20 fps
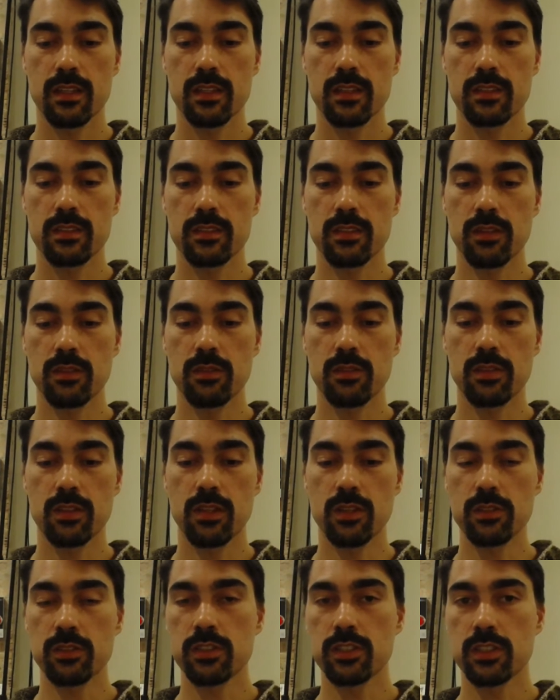So
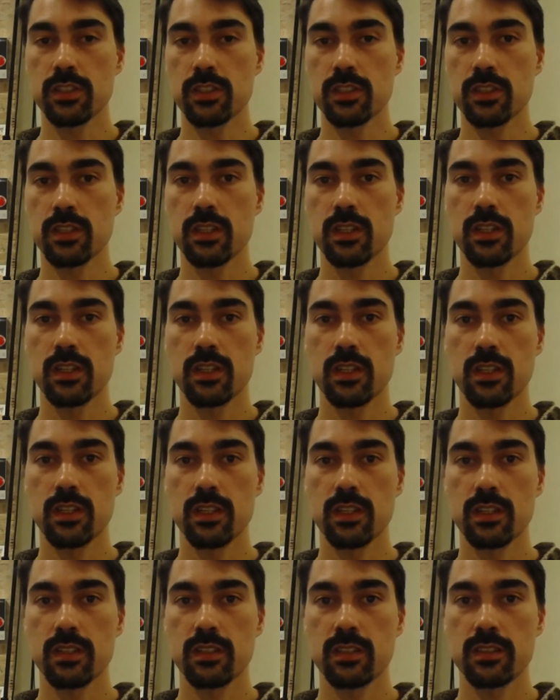Clojure
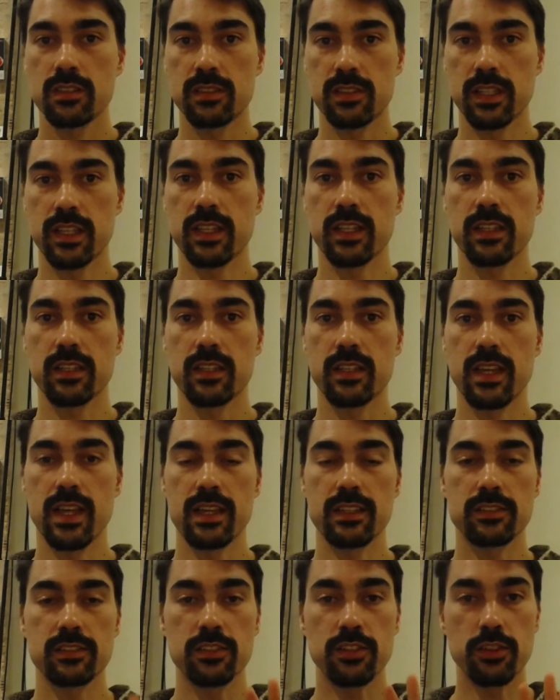SYNC
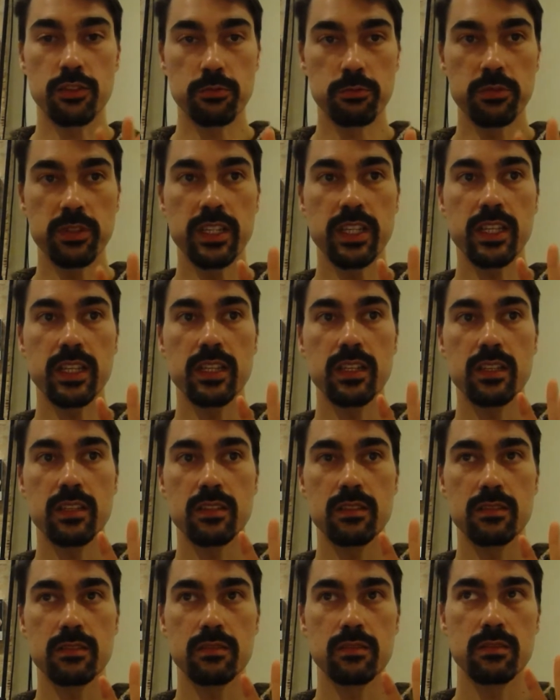has 3
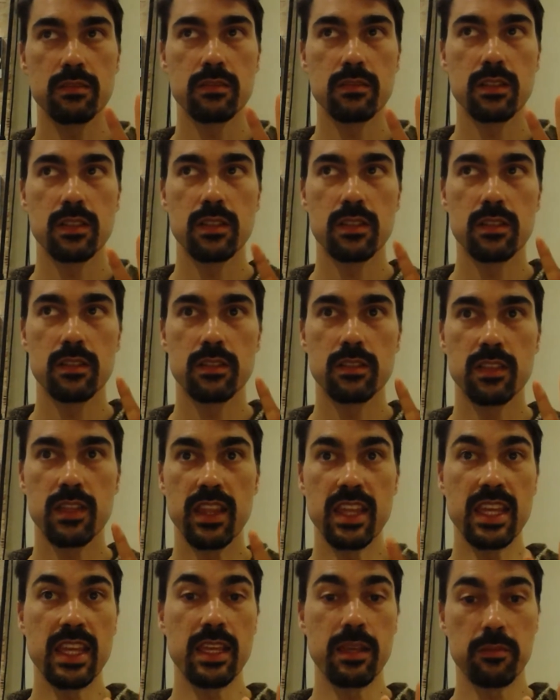
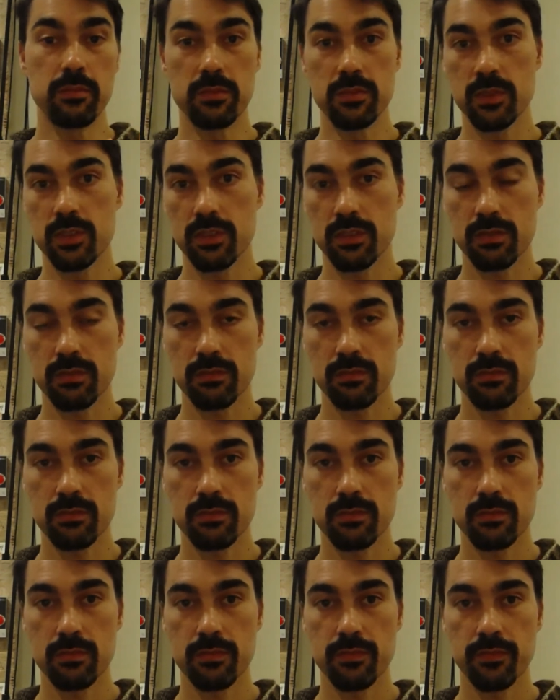themes.
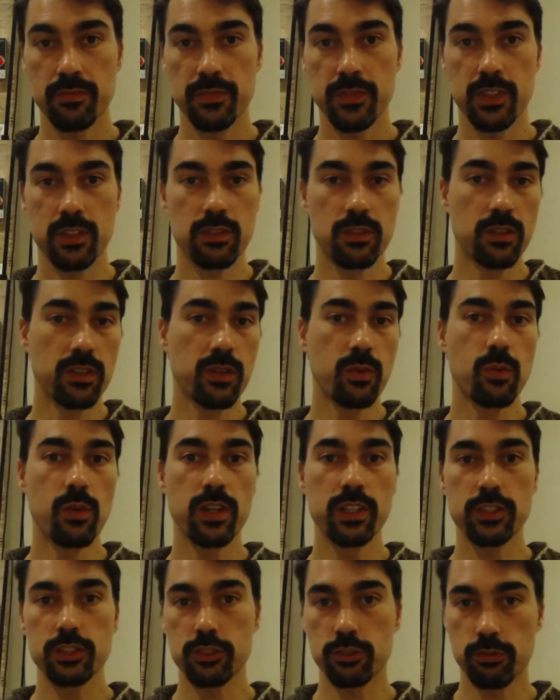There's only
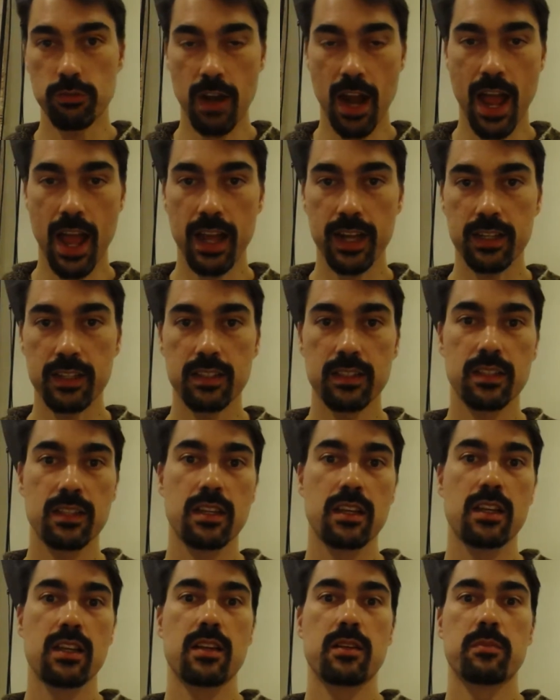1 track,
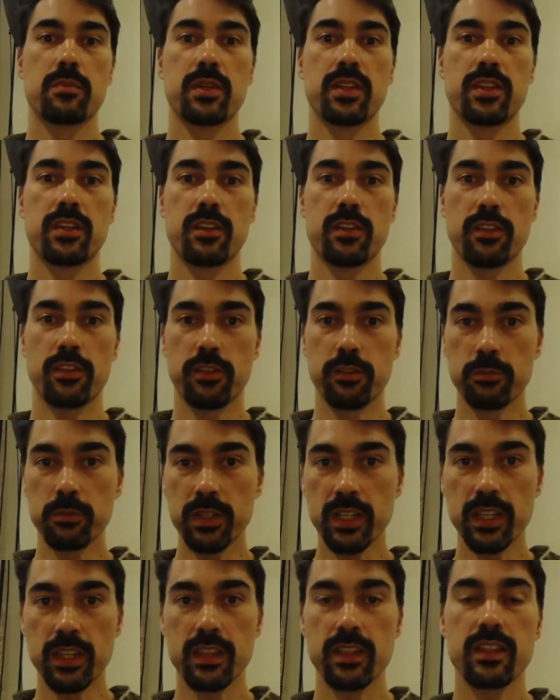but there are
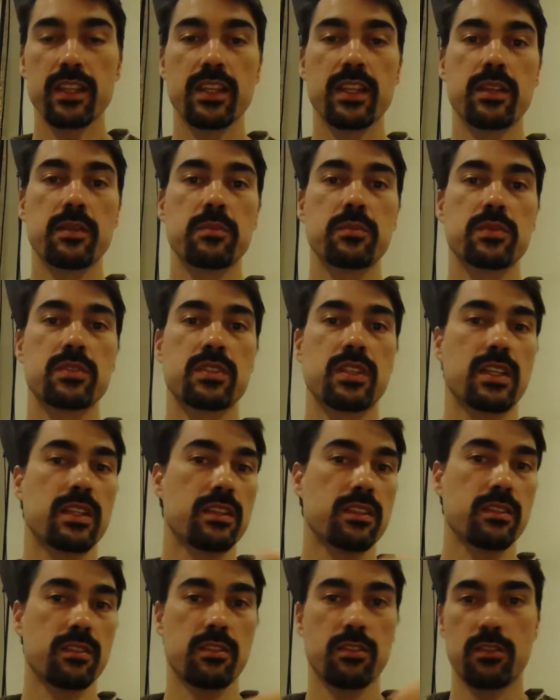3 themes,
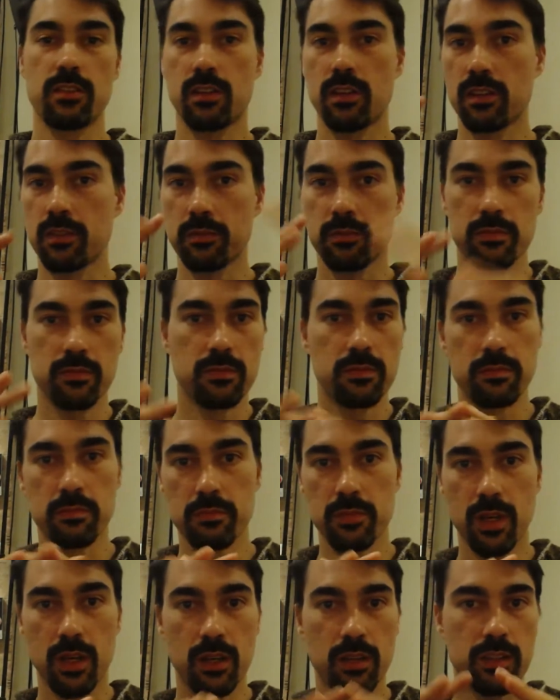and they're all
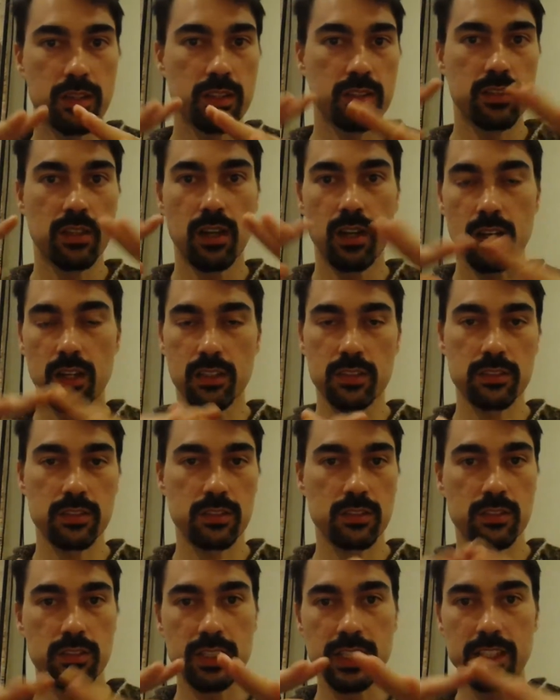the talks
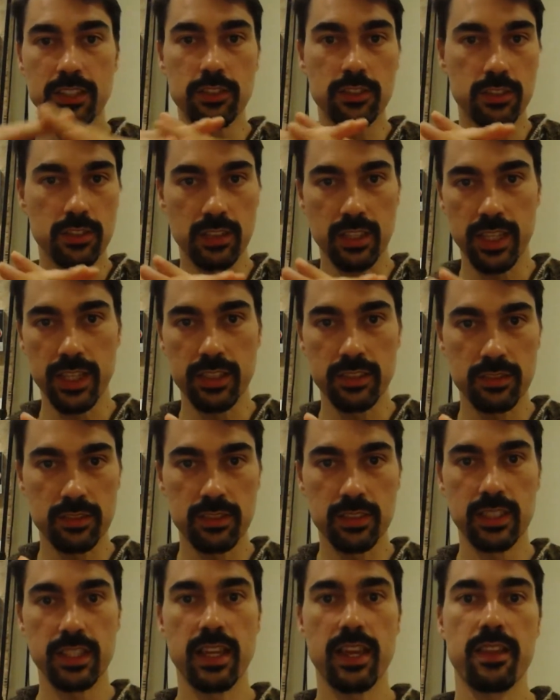are interlaced
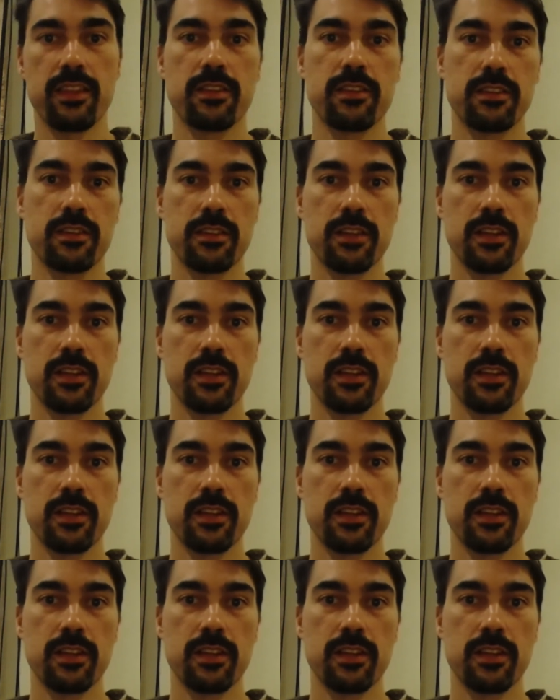together.